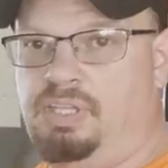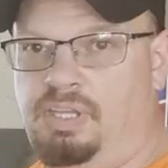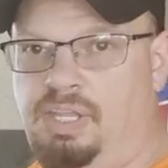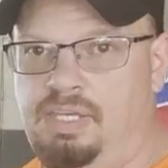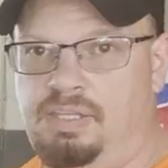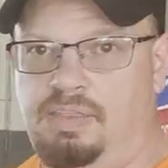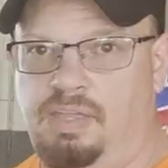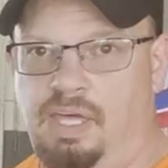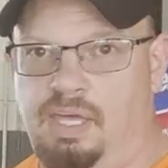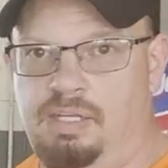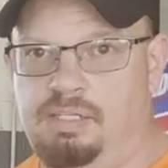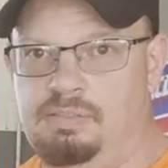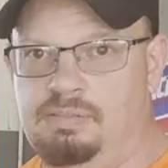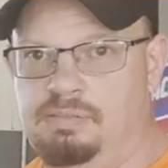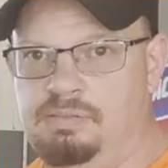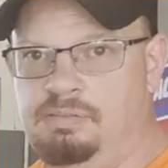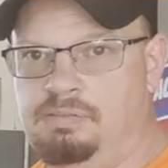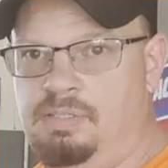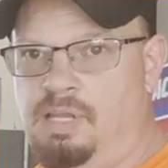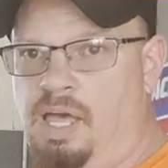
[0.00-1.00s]
like that.
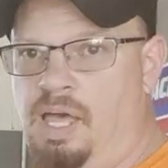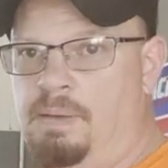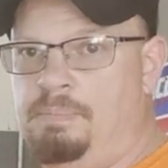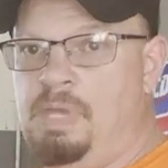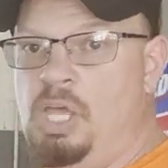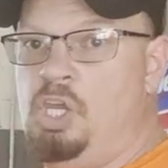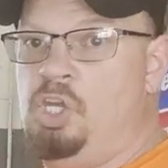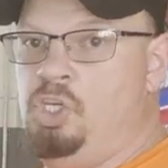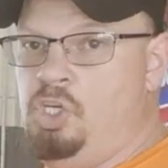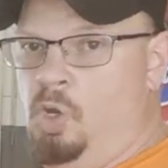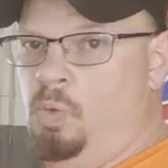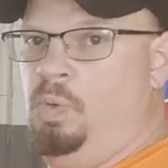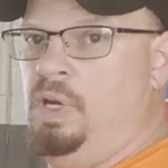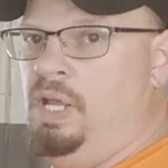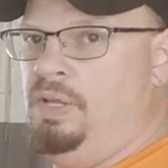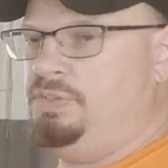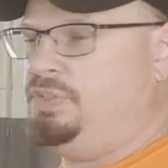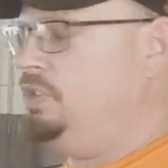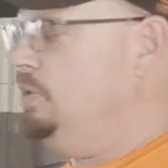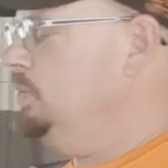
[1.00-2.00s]
No one else in